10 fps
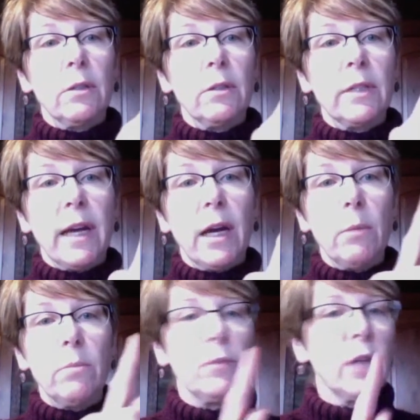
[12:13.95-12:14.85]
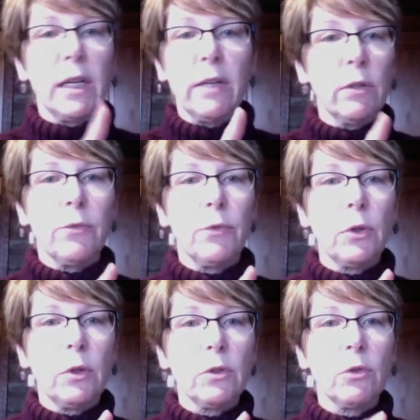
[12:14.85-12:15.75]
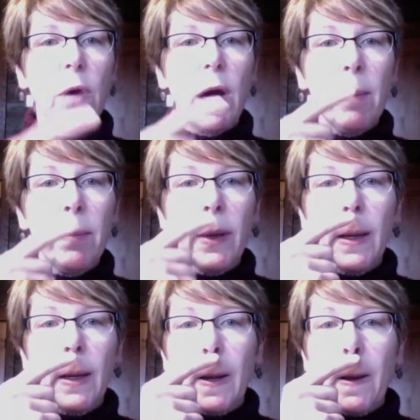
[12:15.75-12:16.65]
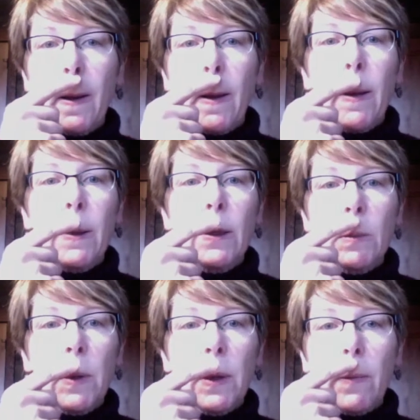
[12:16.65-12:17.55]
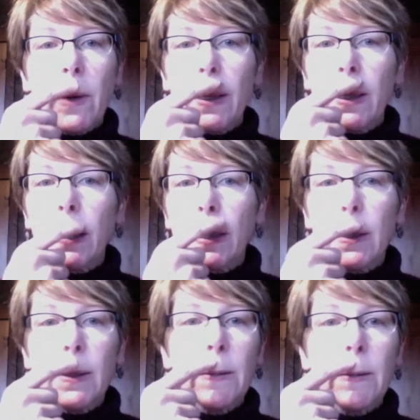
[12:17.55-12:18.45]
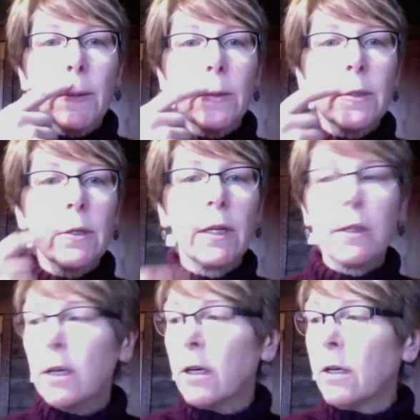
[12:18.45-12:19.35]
dab, not even a full drop, and just put it right underneath your nose right there.